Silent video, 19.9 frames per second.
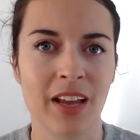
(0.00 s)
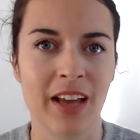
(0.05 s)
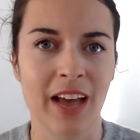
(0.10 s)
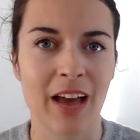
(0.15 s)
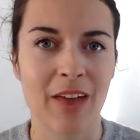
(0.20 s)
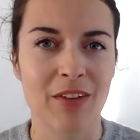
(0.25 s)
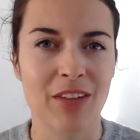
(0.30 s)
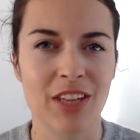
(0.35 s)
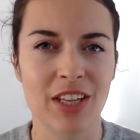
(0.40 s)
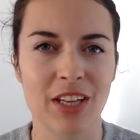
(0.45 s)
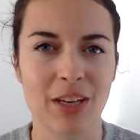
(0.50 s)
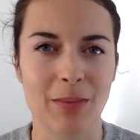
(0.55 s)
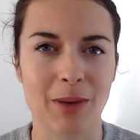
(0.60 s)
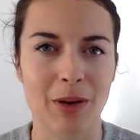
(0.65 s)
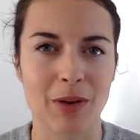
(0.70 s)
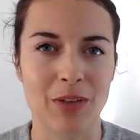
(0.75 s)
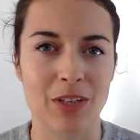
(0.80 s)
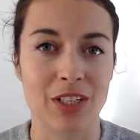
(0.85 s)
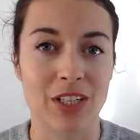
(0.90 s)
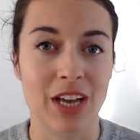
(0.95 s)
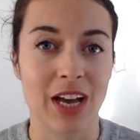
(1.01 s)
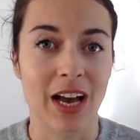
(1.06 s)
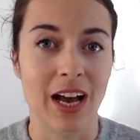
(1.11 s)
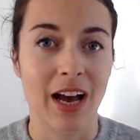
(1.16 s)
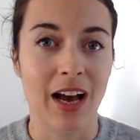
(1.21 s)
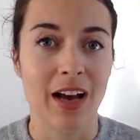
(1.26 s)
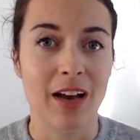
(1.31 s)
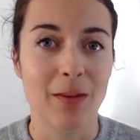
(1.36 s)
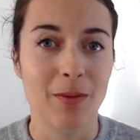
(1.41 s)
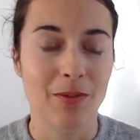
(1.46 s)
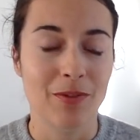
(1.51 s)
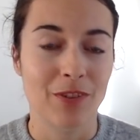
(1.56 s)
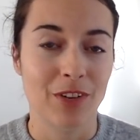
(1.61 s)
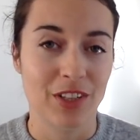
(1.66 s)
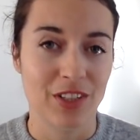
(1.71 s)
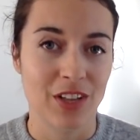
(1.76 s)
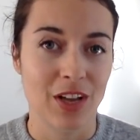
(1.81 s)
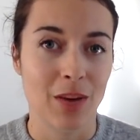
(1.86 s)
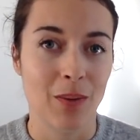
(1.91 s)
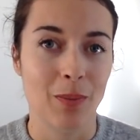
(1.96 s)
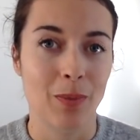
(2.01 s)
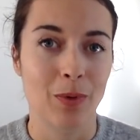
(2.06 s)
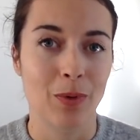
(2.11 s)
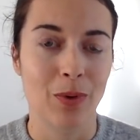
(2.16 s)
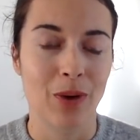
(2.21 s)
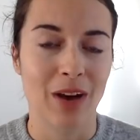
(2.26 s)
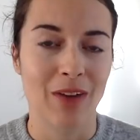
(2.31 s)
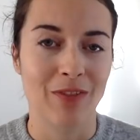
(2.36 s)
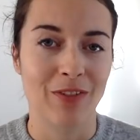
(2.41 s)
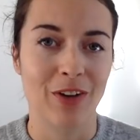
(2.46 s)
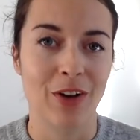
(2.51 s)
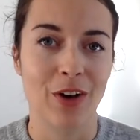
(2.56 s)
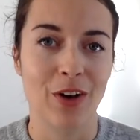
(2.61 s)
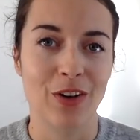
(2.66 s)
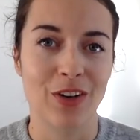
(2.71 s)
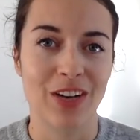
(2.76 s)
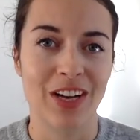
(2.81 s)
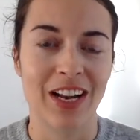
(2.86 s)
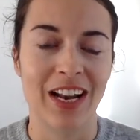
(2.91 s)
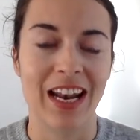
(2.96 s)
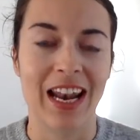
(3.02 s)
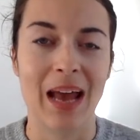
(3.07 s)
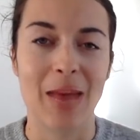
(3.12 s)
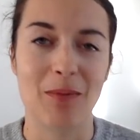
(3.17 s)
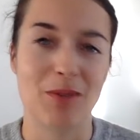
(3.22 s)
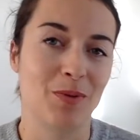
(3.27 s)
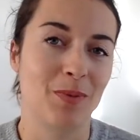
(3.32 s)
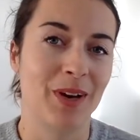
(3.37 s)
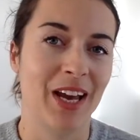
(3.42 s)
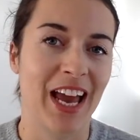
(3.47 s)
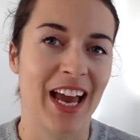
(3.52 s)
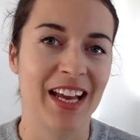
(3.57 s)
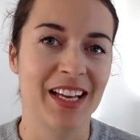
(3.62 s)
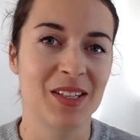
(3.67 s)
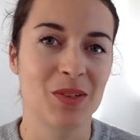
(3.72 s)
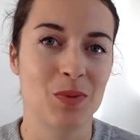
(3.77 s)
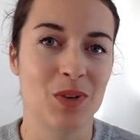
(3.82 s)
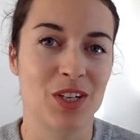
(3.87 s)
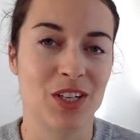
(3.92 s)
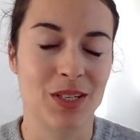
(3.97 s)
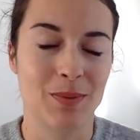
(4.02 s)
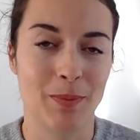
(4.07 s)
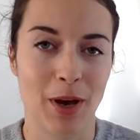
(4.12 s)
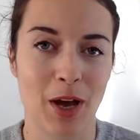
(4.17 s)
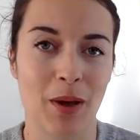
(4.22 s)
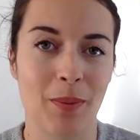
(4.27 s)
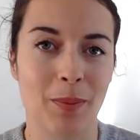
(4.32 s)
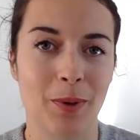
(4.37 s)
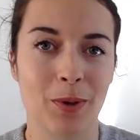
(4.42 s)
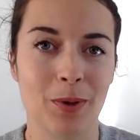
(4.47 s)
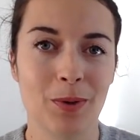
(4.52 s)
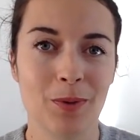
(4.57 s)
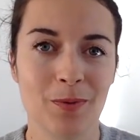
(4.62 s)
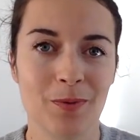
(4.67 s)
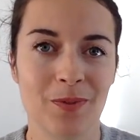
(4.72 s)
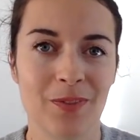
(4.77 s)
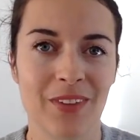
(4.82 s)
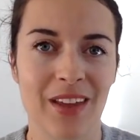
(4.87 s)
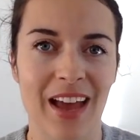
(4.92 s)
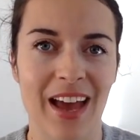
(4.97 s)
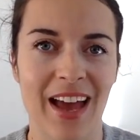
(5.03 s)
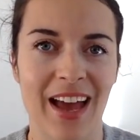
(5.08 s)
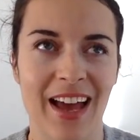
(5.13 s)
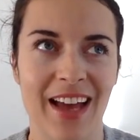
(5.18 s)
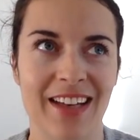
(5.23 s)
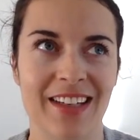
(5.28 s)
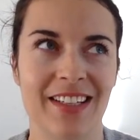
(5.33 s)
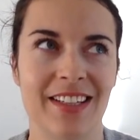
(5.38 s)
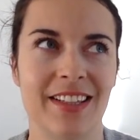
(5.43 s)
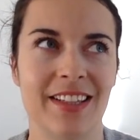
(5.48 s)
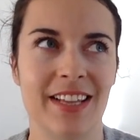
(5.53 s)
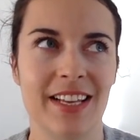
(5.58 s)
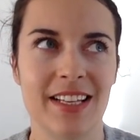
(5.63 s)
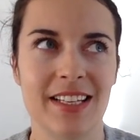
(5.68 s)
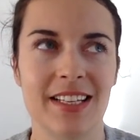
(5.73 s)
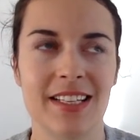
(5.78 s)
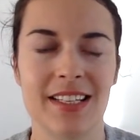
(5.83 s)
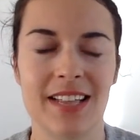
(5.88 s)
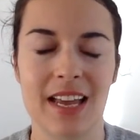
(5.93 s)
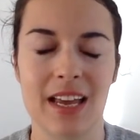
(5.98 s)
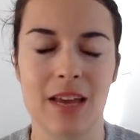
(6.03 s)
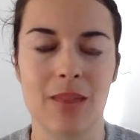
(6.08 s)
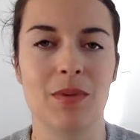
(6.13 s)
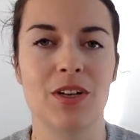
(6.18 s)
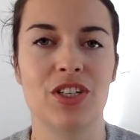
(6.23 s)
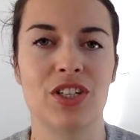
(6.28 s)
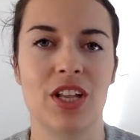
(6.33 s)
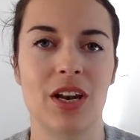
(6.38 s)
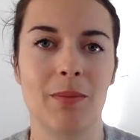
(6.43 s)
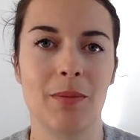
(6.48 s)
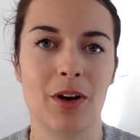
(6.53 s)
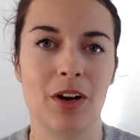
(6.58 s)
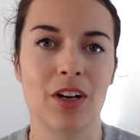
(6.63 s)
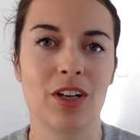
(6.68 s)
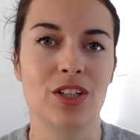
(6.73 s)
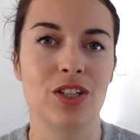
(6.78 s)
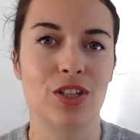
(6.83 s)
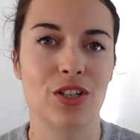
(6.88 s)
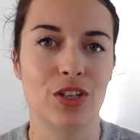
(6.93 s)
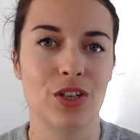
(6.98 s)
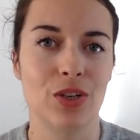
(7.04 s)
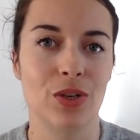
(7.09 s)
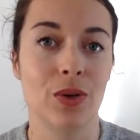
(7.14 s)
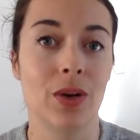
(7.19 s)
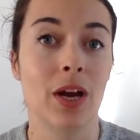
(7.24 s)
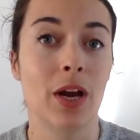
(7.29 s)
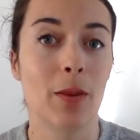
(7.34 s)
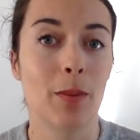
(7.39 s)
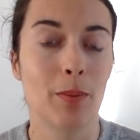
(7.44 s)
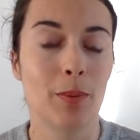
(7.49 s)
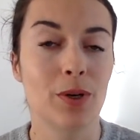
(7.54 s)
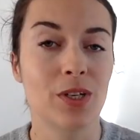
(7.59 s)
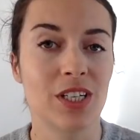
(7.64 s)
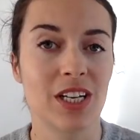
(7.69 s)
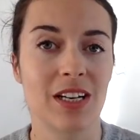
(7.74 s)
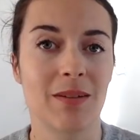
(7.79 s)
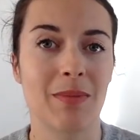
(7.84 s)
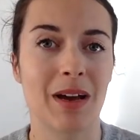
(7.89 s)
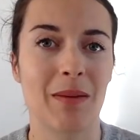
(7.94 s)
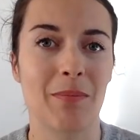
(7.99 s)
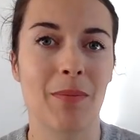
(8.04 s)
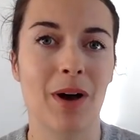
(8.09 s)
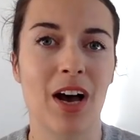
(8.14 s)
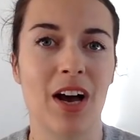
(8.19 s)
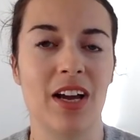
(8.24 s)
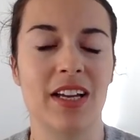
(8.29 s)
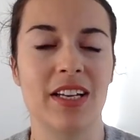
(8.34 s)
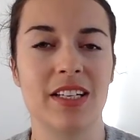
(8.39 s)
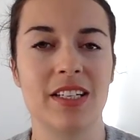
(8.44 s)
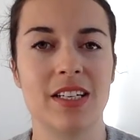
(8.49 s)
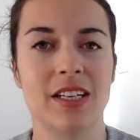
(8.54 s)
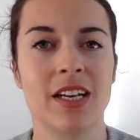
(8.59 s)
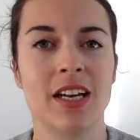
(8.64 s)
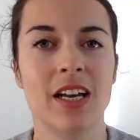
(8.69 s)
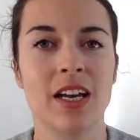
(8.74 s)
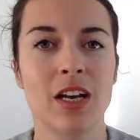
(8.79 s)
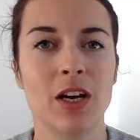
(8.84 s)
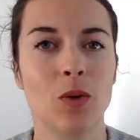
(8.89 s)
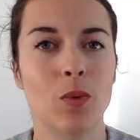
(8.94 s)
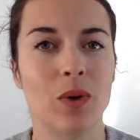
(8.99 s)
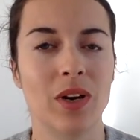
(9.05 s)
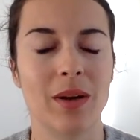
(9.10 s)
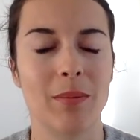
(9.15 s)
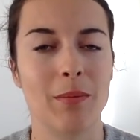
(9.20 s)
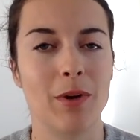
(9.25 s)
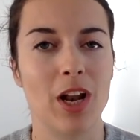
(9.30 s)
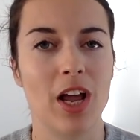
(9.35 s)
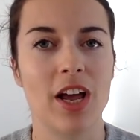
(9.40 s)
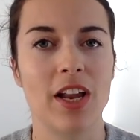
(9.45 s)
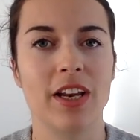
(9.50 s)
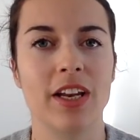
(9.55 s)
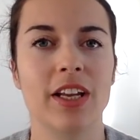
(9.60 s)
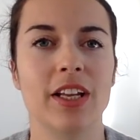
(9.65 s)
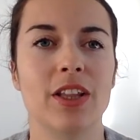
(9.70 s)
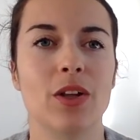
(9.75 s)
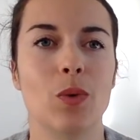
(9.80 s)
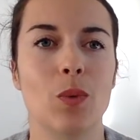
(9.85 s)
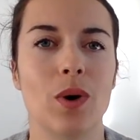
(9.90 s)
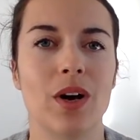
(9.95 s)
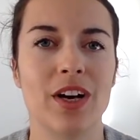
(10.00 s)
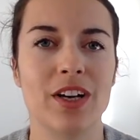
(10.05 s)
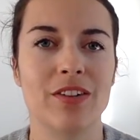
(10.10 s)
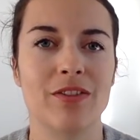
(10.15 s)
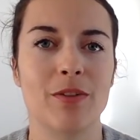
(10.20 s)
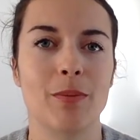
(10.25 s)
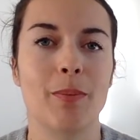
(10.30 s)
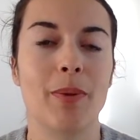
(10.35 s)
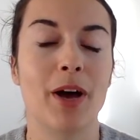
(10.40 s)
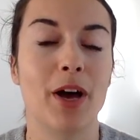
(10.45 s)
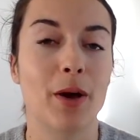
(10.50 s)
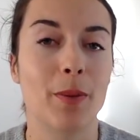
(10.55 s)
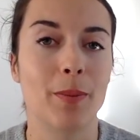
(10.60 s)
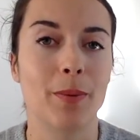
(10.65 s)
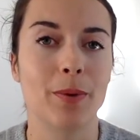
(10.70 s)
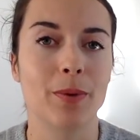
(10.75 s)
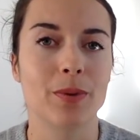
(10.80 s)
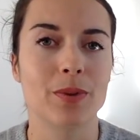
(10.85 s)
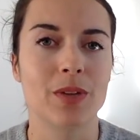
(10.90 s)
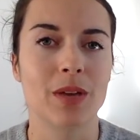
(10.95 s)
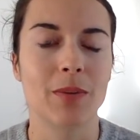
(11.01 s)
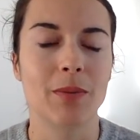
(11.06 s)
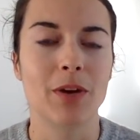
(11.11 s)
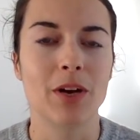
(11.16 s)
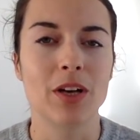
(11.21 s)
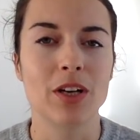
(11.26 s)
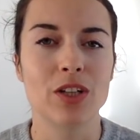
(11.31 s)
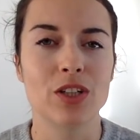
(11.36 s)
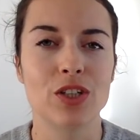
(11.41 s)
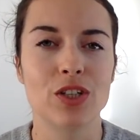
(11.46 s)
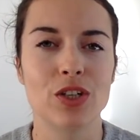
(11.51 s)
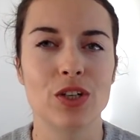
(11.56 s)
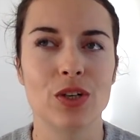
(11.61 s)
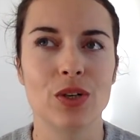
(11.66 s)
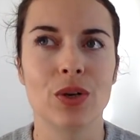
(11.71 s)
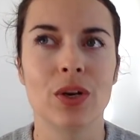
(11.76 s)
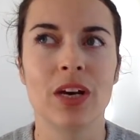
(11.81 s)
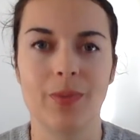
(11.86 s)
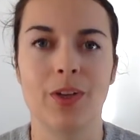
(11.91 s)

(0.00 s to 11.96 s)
have a think about it. I, for example, have got a laptop case which is purple, and this is the image that I'm going to put in my mind when I'm learning the word for purple. So I'm going to,